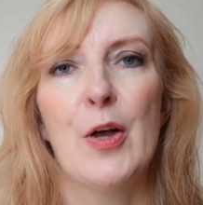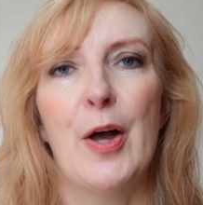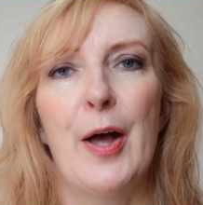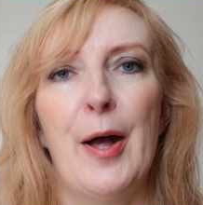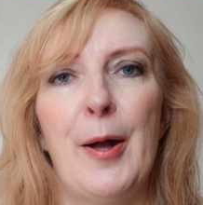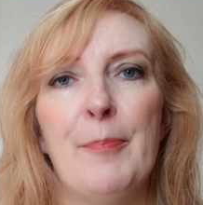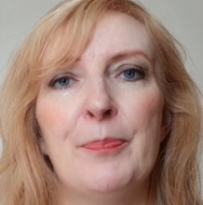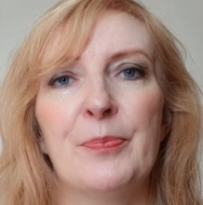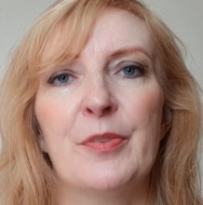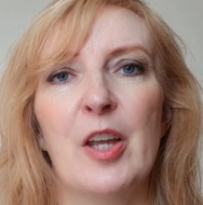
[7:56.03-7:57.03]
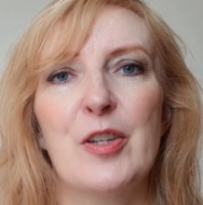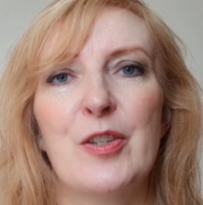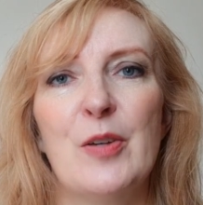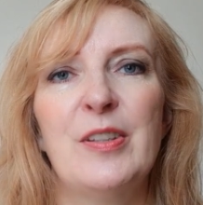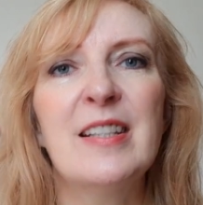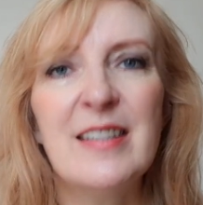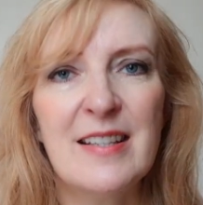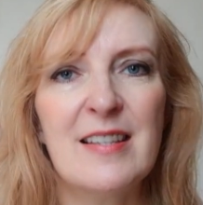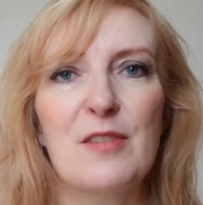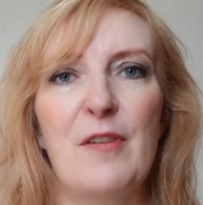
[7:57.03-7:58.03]
Um, so this,
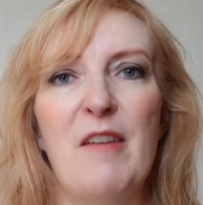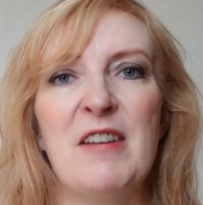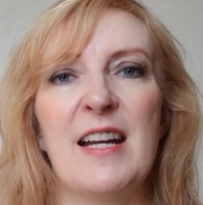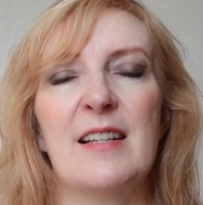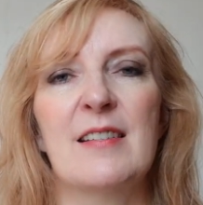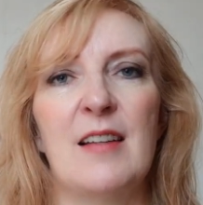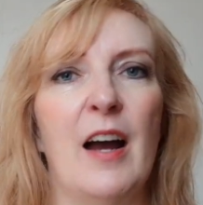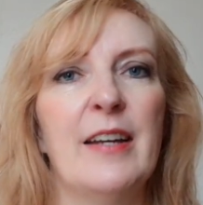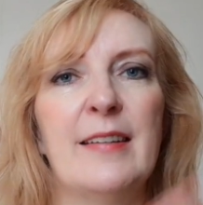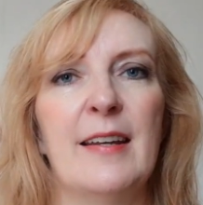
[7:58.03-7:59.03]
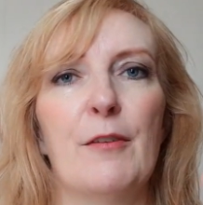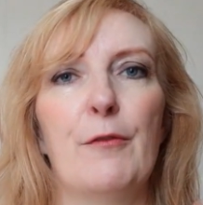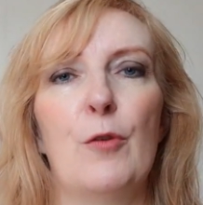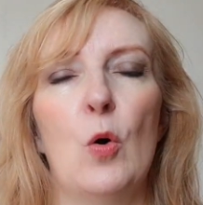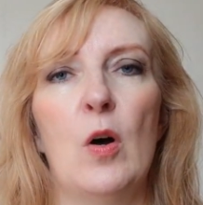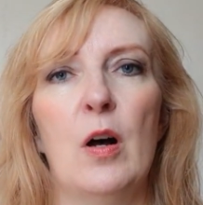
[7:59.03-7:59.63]
this is very exciting for,